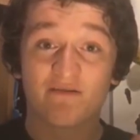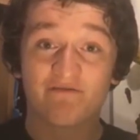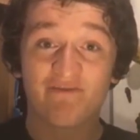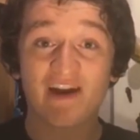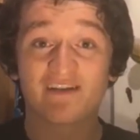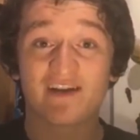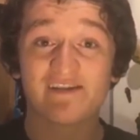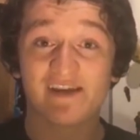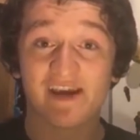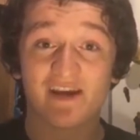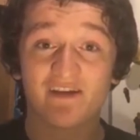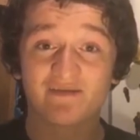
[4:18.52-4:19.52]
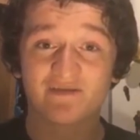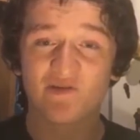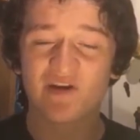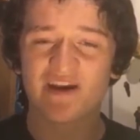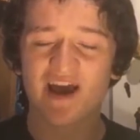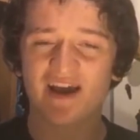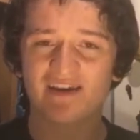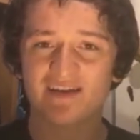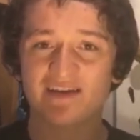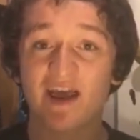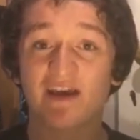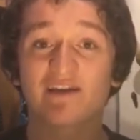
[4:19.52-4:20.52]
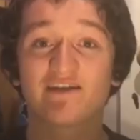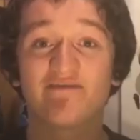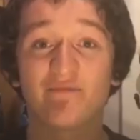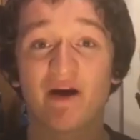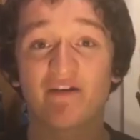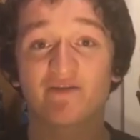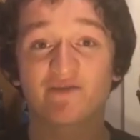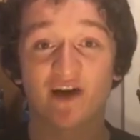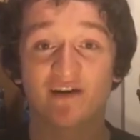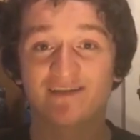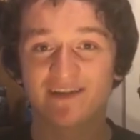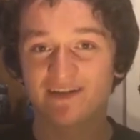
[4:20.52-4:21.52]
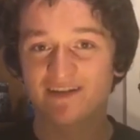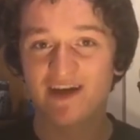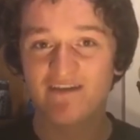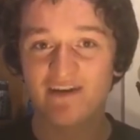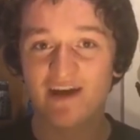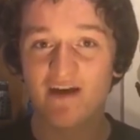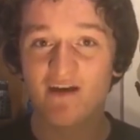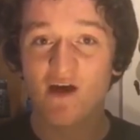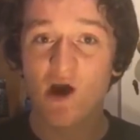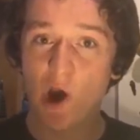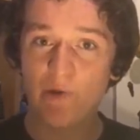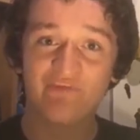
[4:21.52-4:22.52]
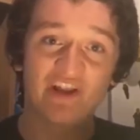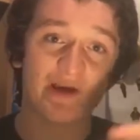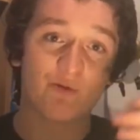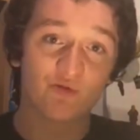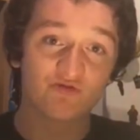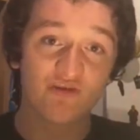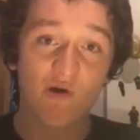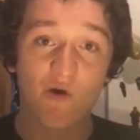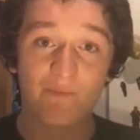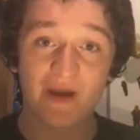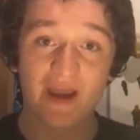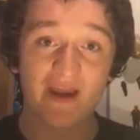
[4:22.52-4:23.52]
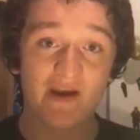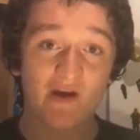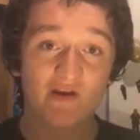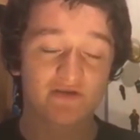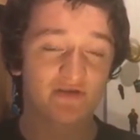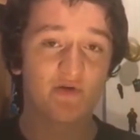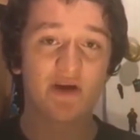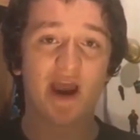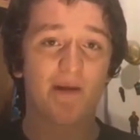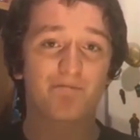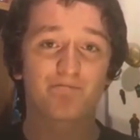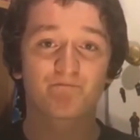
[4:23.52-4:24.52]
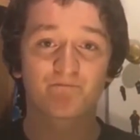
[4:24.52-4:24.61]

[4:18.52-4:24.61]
fantasy. So yeah, that is a negative about the TARDIS interior. Hopefully it will grow on me. So yeah,